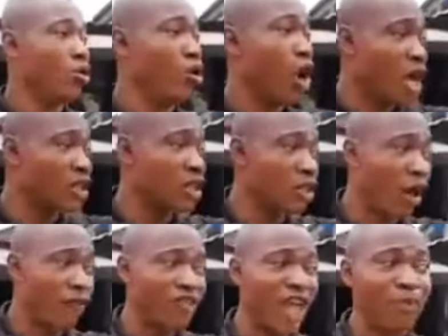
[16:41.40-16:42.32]
Lots
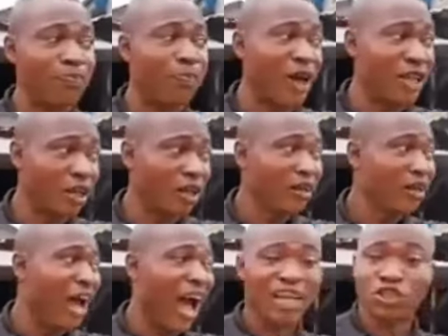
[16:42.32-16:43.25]
of dead body,
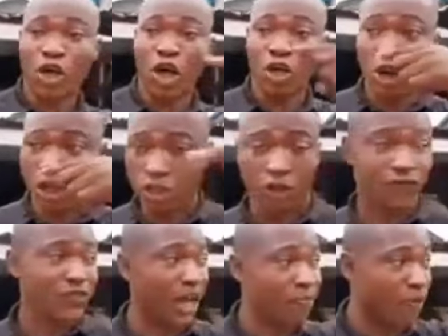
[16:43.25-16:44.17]
I saw lots of
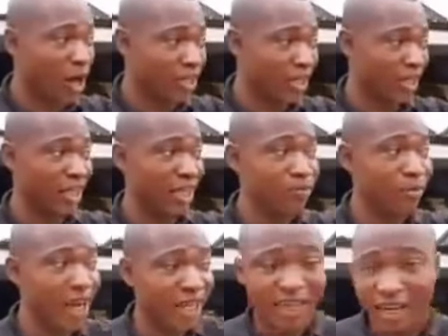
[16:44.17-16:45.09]
dead body in
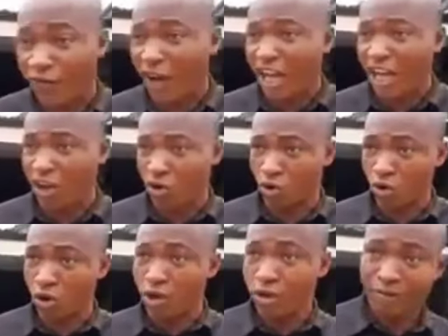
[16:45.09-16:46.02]
military vehicle
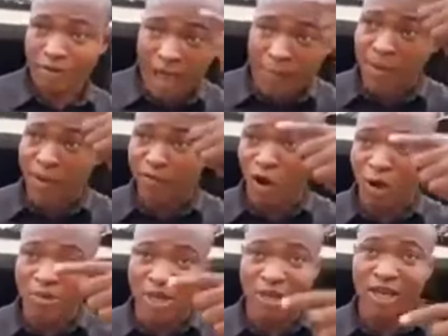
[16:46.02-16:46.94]
right before
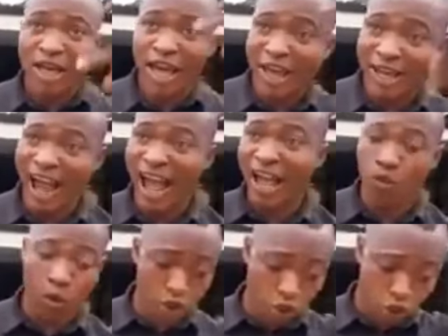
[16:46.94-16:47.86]
me. A guy
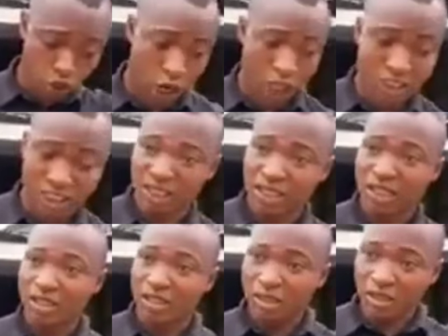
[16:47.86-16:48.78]
was shot
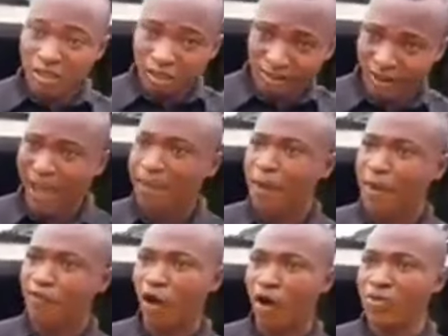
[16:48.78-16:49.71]
right
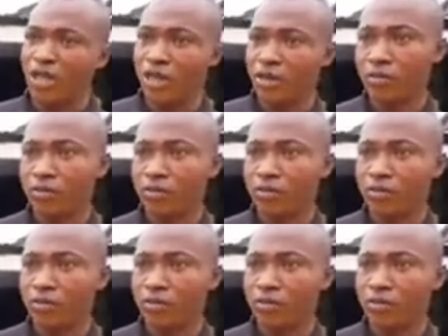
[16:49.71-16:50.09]
before me.